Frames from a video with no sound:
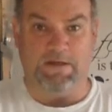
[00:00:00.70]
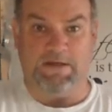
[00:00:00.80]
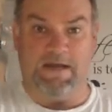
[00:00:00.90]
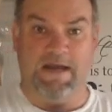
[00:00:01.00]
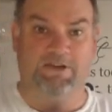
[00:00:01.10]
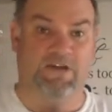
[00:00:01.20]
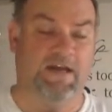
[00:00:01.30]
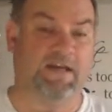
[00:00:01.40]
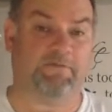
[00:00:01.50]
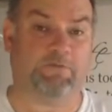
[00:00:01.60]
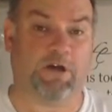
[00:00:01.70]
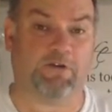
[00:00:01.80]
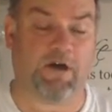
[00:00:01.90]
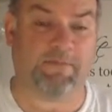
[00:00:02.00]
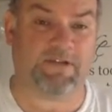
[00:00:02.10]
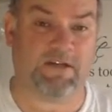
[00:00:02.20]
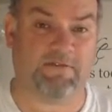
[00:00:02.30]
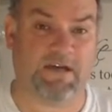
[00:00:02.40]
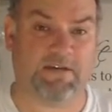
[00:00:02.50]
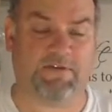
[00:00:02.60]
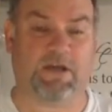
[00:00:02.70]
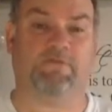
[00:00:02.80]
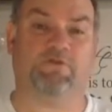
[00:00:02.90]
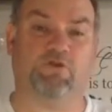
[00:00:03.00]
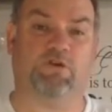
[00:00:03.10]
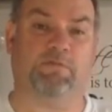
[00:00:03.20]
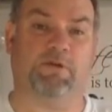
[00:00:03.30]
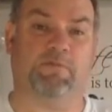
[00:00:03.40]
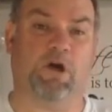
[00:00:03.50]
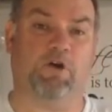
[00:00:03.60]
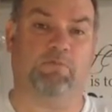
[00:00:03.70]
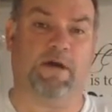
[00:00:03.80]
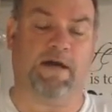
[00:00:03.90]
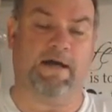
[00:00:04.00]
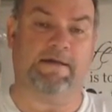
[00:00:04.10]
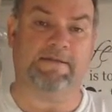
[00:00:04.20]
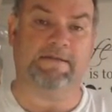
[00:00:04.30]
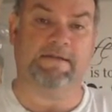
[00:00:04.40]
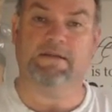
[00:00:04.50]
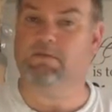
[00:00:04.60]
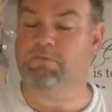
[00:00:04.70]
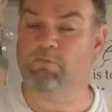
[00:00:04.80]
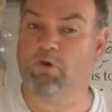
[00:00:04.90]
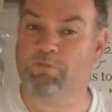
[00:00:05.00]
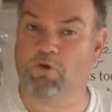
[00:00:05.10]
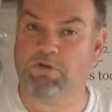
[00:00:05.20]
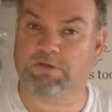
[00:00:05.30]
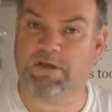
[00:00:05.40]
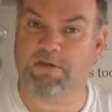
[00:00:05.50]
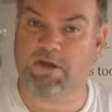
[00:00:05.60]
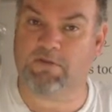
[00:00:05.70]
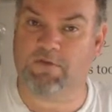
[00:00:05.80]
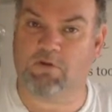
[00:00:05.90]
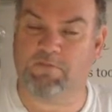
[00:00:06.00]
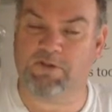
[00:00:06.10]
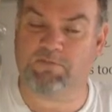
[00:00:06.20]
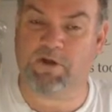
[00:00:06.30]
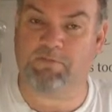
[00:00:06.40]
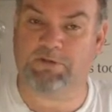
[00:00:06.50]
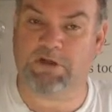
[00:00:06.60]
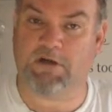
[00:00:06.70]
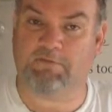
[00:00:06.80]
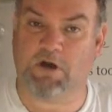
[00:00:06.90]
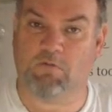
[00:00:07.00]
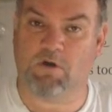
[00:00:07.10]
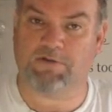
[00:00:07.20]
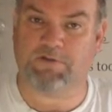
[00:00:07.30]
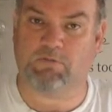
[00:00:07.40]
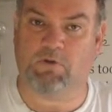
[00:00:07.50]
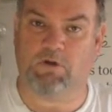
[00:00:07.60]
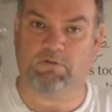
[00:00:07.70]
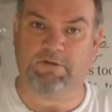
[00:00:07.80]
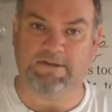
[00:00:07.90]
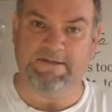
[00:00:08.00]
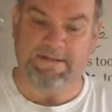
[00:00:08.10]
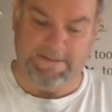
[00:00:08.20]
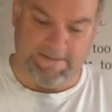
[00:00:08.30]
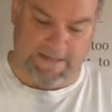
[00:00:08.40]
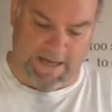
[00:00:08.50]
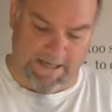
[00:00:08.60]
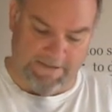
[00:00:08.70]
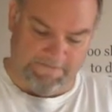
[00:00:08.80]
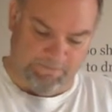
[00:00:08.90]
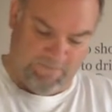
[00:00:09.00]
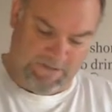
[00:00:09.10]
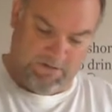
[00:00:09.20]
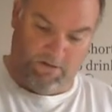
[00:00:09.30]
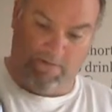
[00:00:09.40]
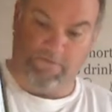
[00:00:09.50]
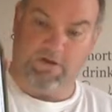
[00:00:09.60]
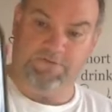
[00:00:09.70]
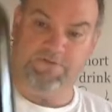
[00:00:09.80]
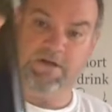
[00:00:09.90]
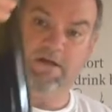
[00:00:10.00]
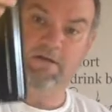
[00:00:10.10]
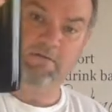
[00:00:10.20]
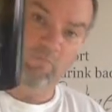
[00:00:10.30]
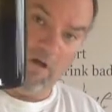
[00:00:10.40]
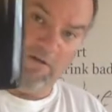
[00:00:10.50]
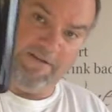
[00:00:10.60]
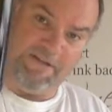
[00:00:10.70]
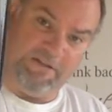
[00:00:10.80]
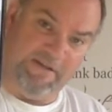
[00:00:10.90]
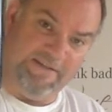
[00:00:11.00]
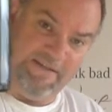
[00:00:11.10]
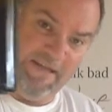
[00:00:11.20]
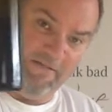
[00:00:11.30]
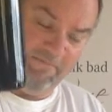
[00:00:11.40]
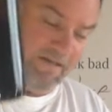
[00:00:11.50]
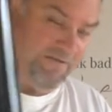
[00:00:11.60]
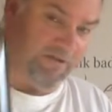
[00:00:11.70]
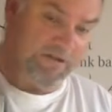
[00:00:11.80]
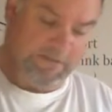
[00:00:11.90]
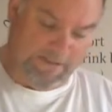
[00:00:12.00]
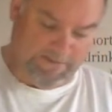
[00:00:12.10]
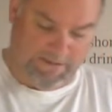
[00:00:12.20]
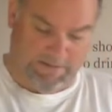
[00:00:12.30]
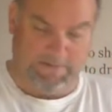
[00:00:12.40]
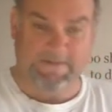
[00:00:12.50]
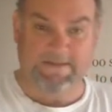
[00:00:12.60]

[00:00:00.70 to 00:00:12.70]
G'day, it's Shane here from McLaren Grape TV, and thank you for joining me at my home bar. But more importantly, thank you for helping me spread McLaren Vale wine to the world. Today, I've got, well, it's a clean skin, but it's not a clean skin.